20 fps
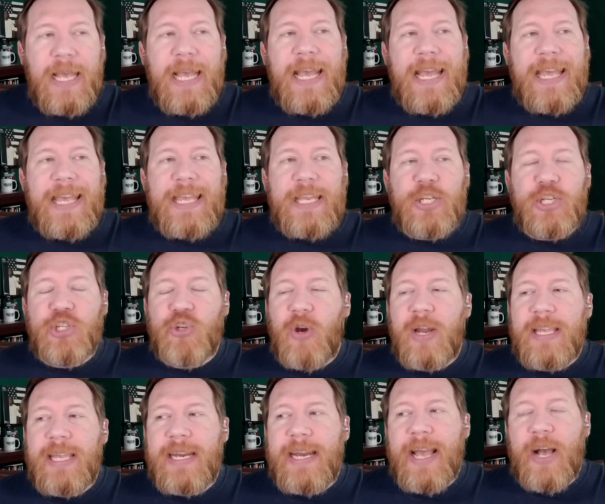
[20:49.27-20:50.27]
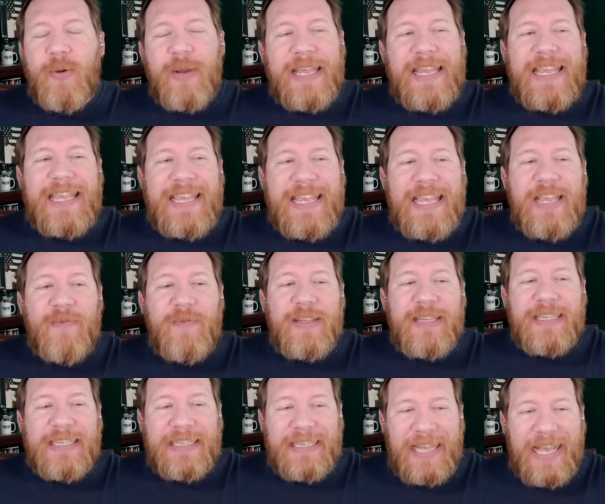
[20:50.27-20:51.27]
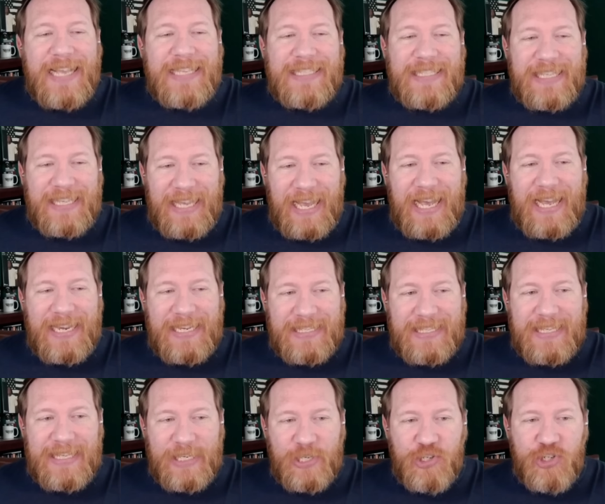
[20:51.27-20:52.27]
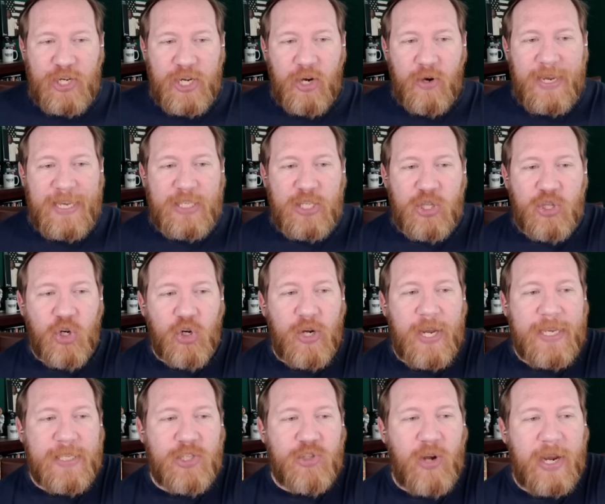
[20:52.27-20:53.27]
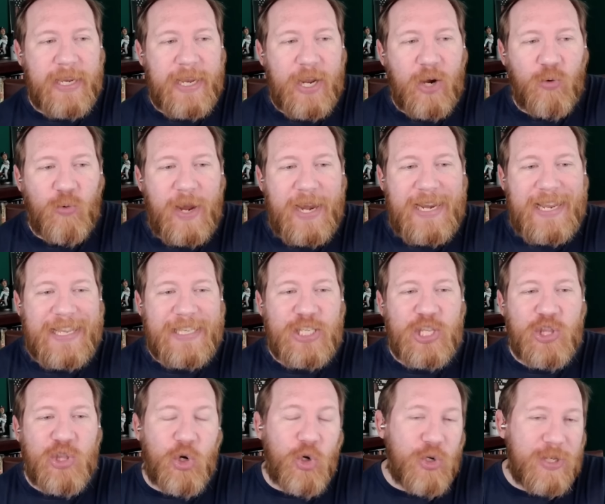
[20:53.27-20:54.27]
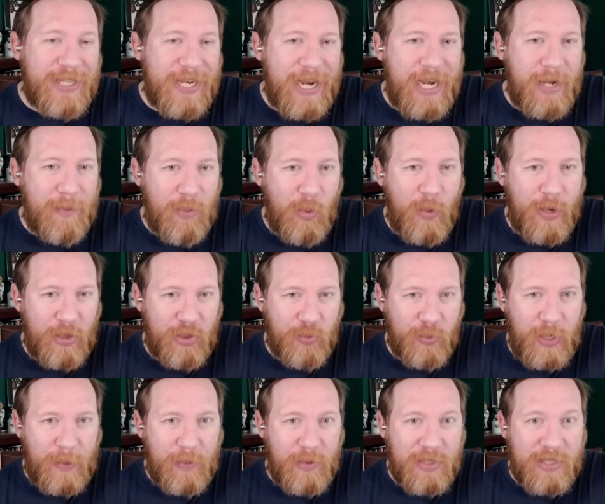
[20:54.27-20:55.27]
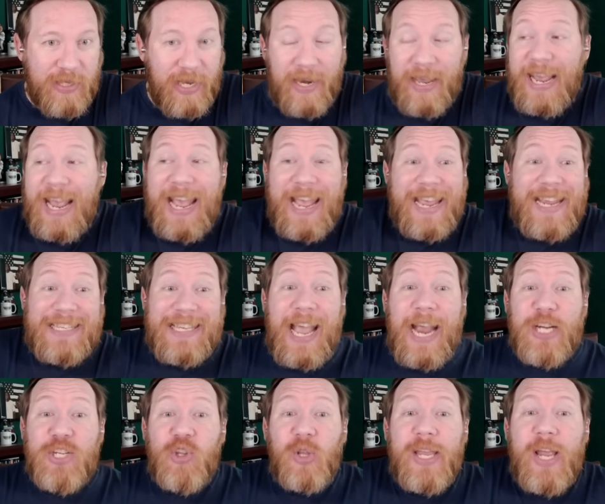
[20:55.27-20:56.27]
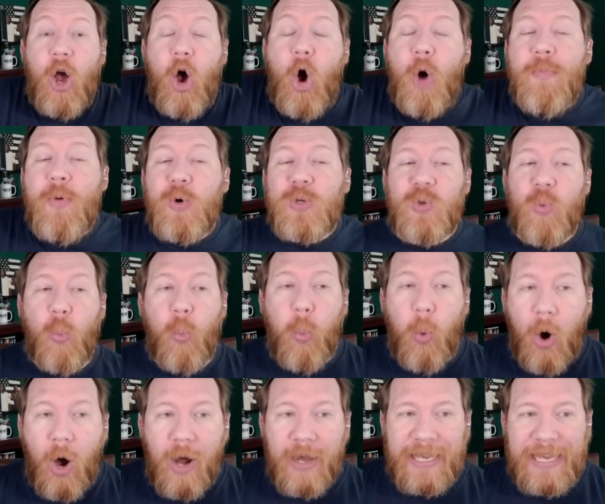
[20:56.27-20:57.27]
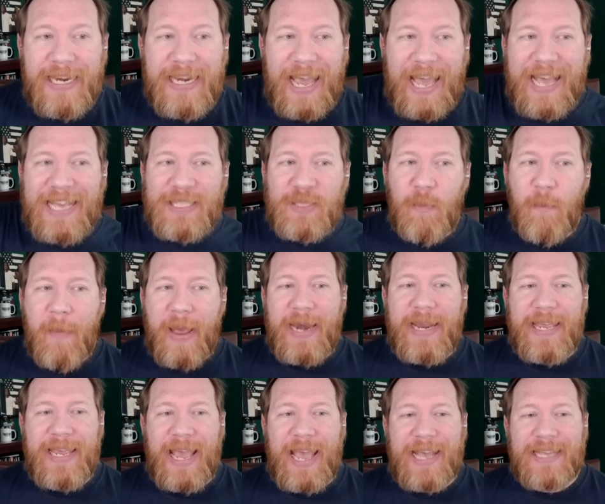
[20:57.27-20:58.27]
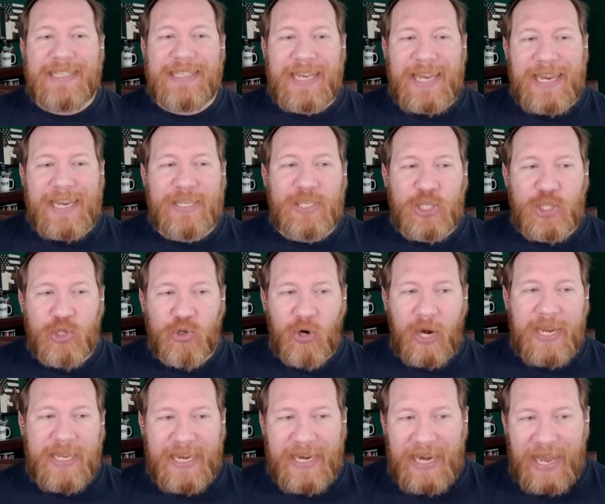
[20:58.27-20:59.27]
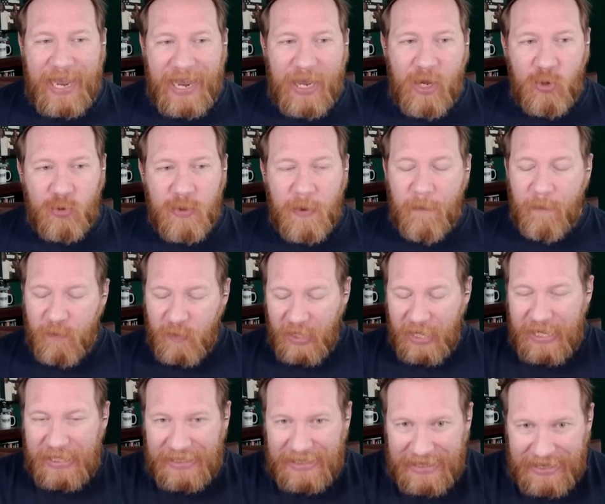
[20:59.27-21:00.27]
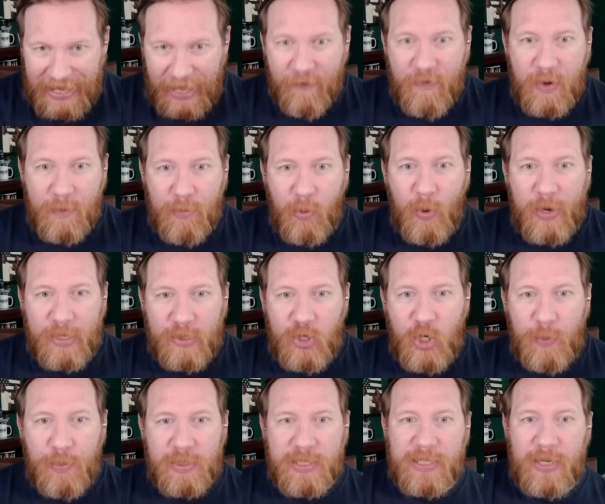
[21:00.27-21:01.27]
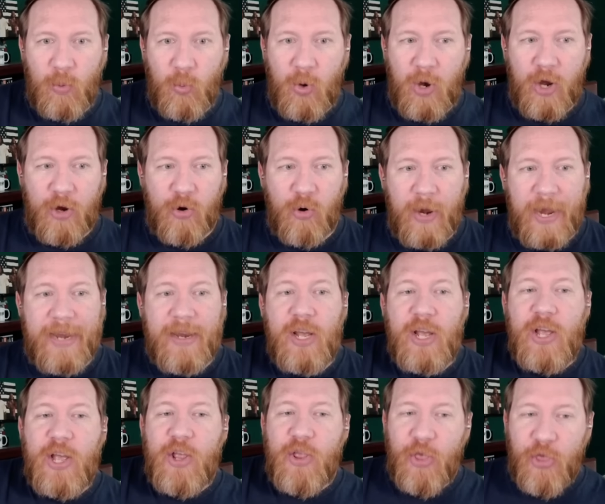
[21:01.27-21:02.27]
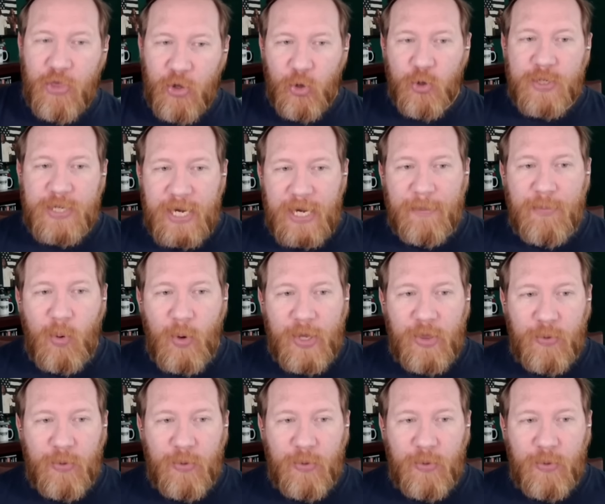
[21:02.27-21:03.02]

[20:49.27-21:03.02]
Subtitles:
He's striking out even less guys this year. His strikeout rate is 13.3%. He's actually almost walking as many as he's striking out. 11.2% walk rate, 13.3%